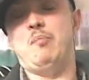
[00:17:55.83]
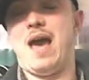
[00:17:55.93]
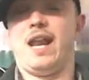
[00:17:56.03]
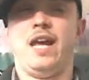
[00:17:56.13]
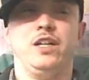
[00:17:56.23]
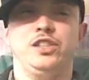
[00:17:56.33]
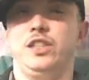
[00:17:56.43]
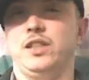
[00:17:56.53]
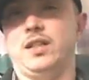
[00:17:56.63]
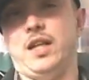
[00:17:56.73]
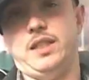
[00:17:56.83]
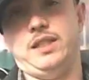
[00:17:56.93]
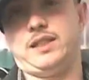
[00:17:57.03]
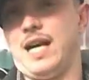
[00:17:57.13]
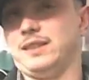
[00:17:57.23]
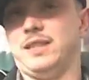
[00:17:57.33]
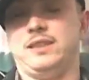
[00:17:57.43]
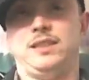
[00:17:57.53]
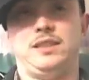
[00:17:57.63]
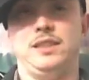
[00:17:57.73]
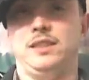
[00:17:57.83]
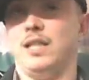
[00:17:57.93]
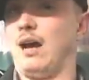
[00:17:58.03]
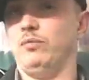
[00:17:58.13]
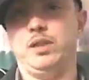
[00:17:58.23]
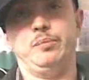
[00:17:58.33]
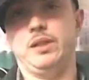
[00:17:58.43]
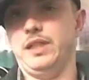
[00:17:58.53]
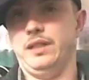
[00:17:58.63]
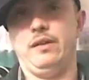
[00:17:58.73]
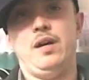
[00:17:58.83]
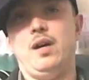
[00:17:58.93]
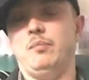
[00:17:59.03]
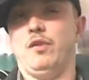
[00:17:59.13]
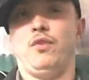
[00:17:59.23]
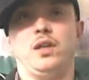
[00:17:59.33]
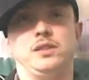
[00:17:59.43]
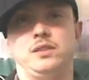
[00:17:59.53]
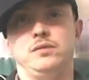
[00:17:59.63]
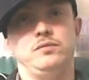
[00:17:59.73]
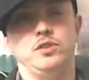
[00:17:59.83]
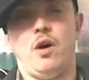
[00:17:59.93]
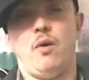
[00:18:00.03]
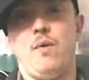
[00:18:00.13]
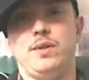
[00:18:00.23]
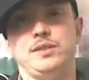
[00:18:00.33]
bad energy to none of these cats that succeed, and I really believe motherfuckers, you know,